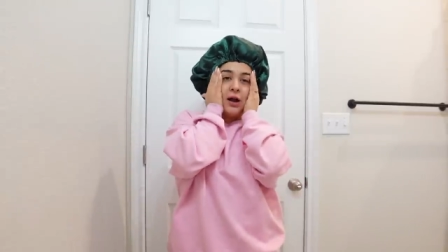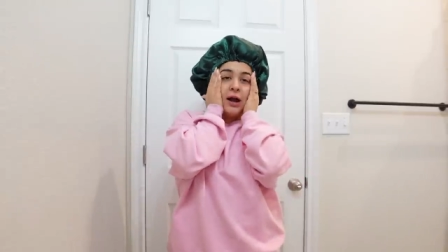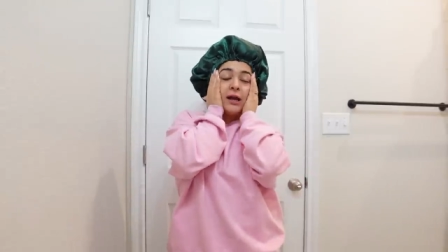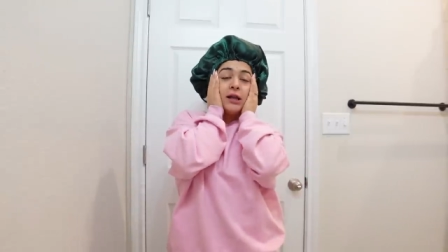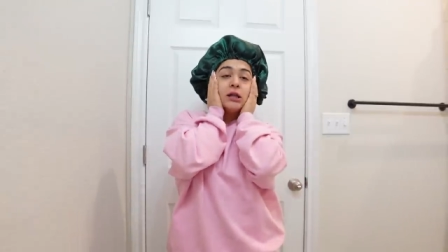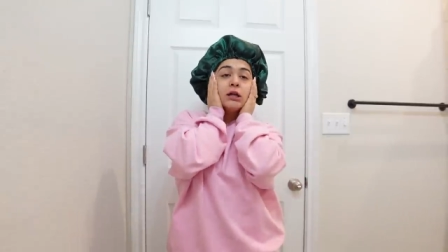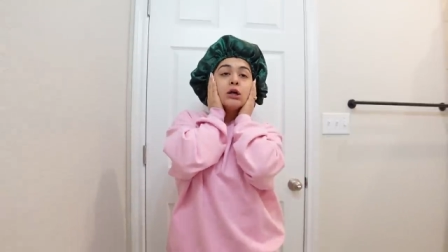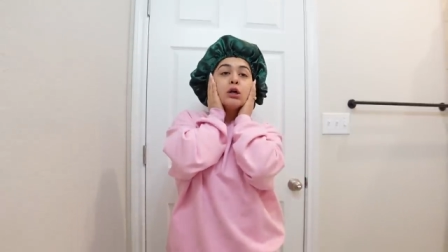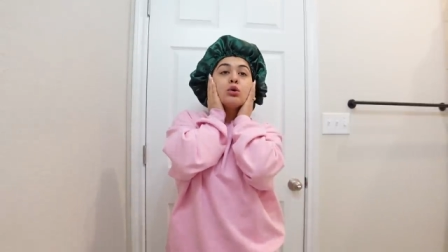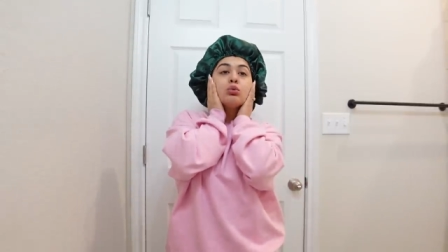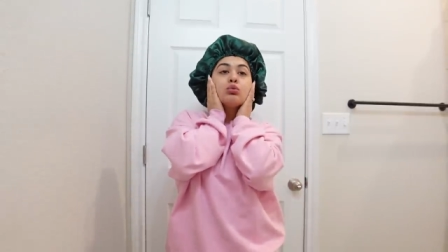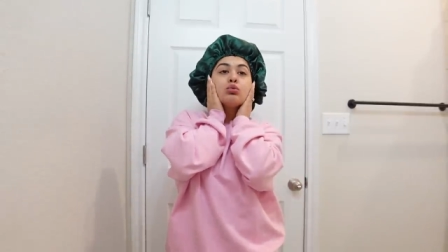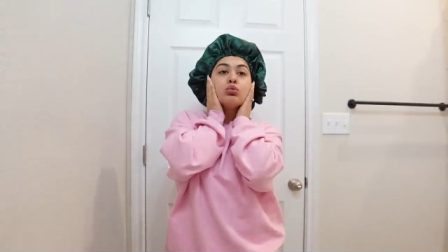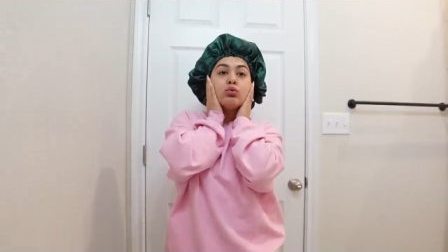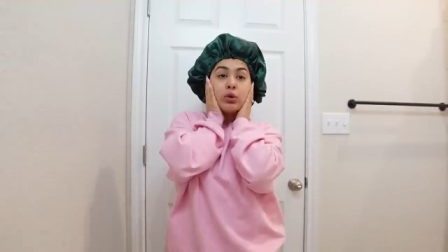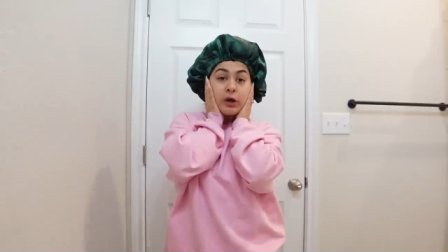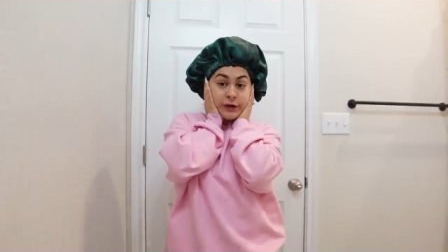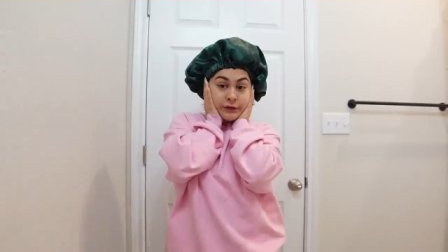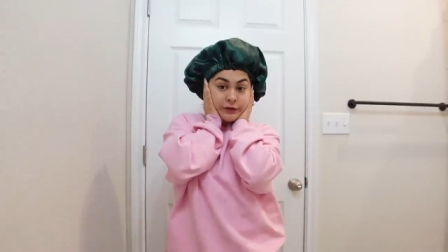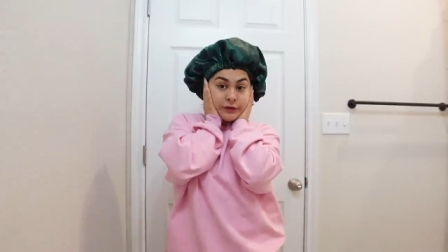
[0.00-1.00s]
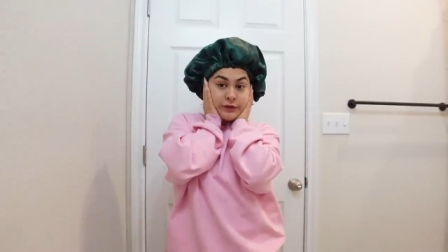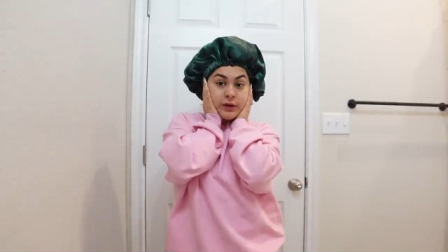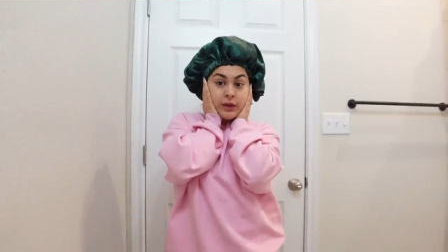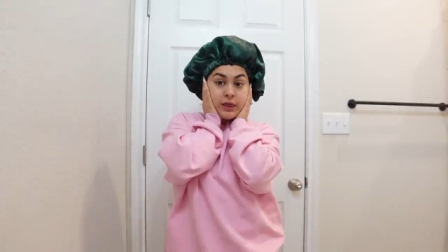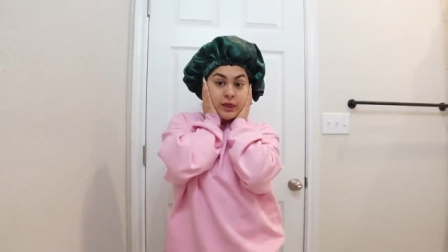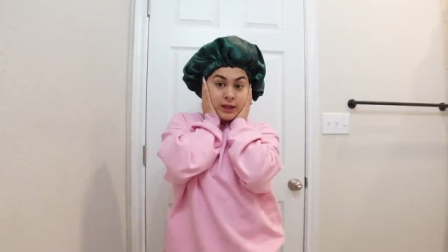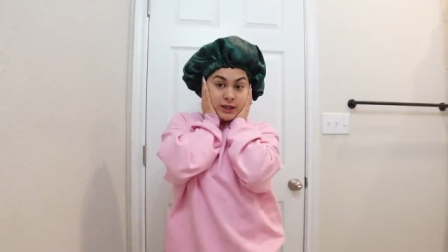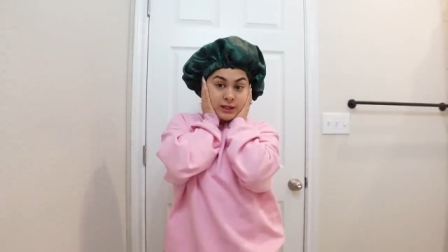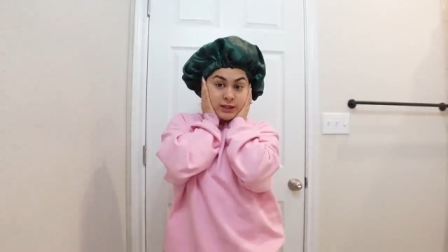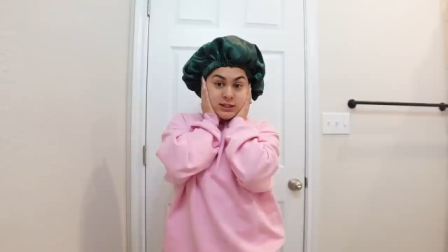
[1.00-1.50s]
I look rough
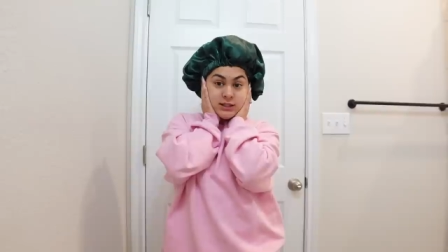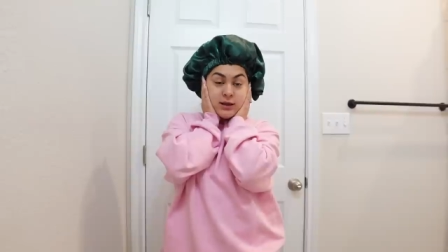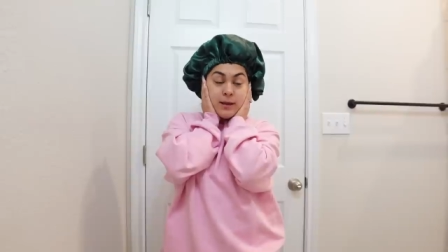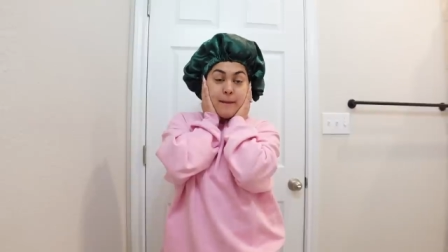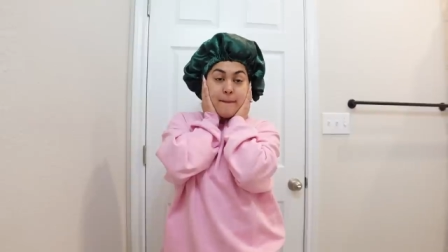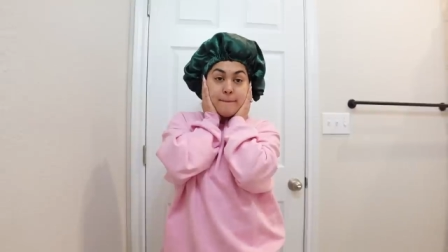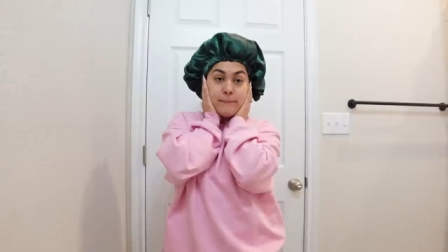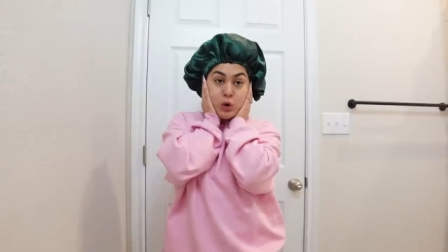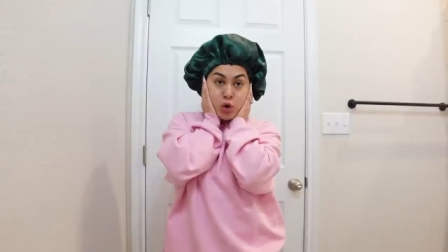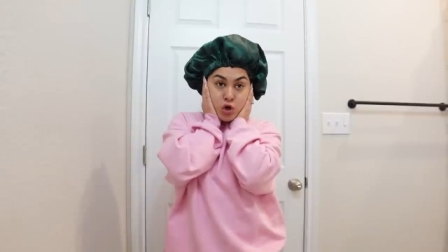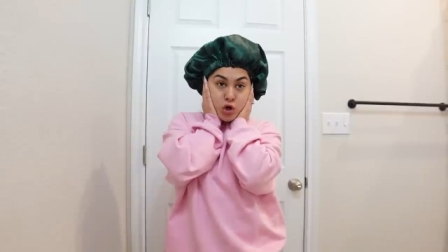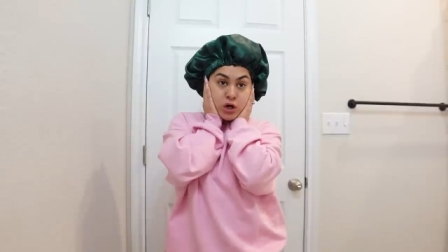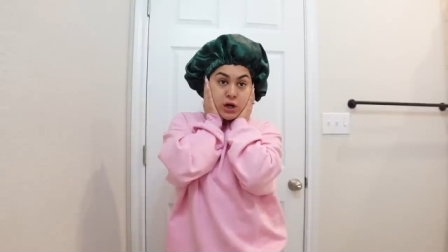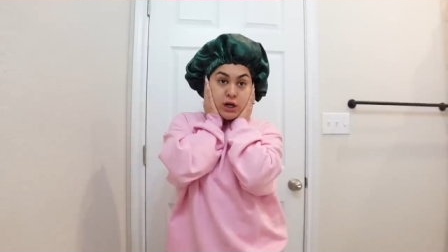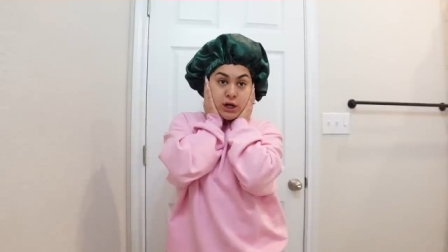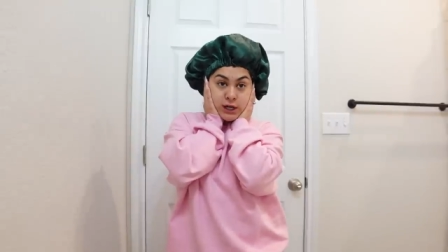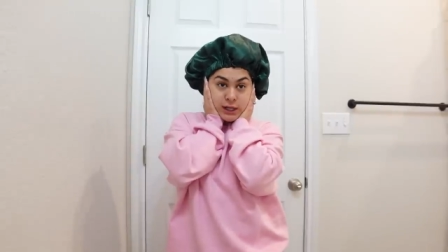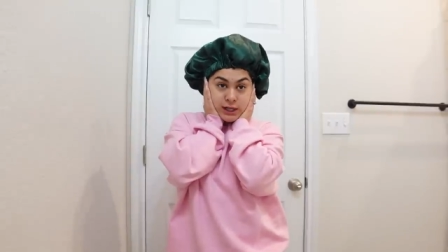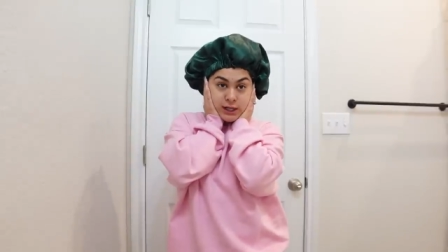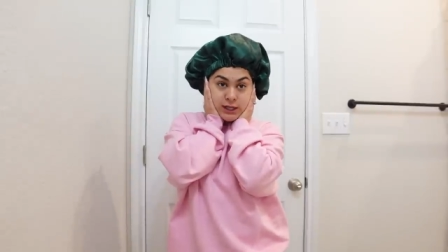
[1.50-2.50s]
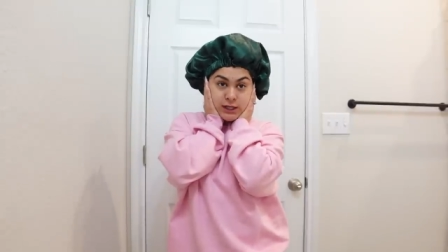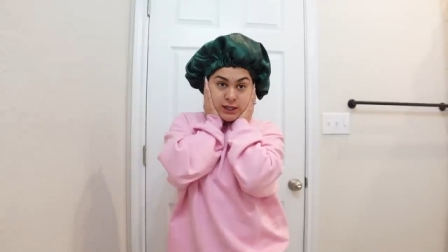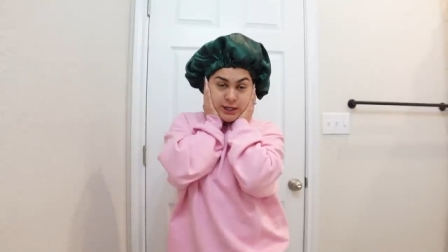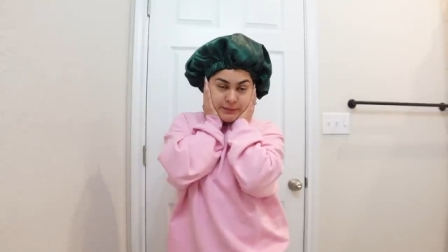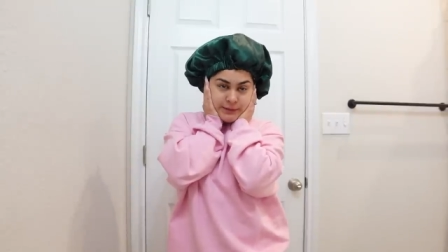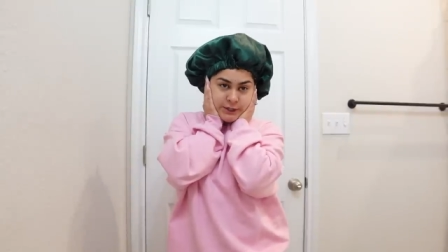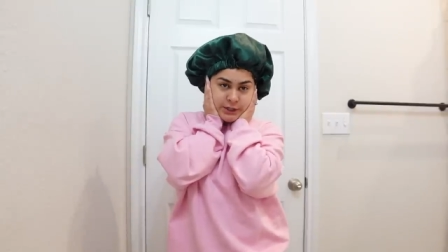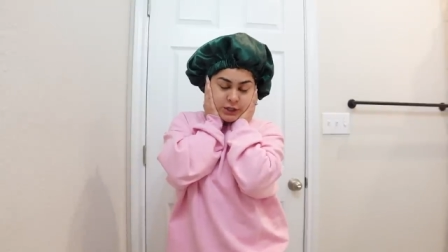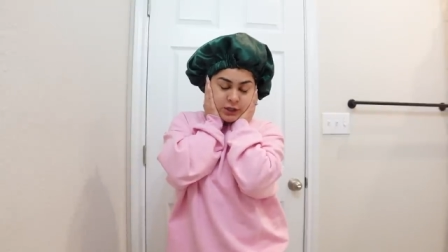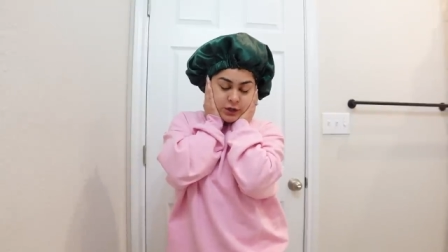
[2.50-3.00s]
this morning, let
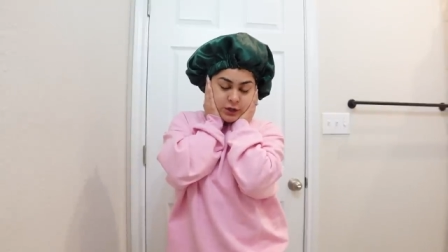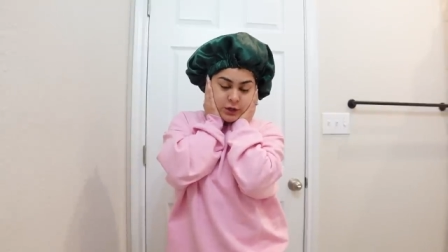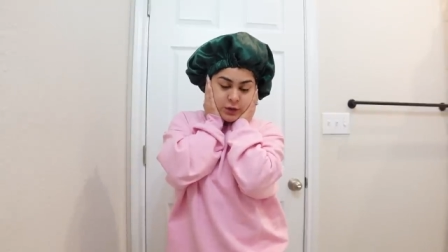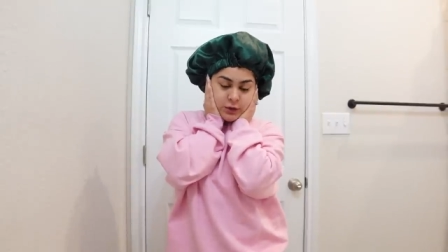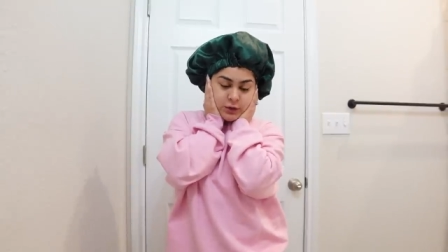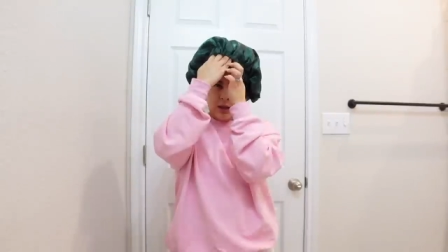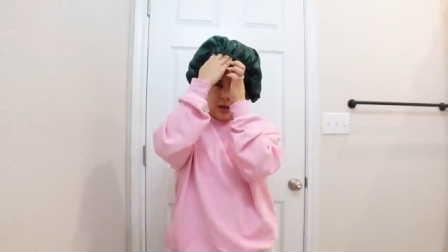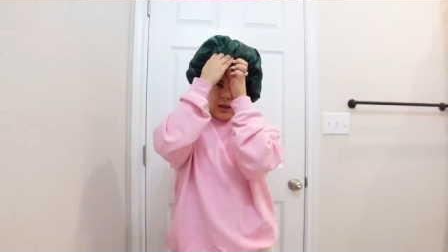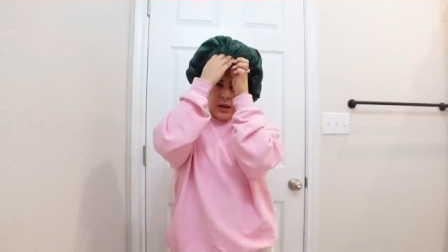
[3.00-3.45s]
me tell you.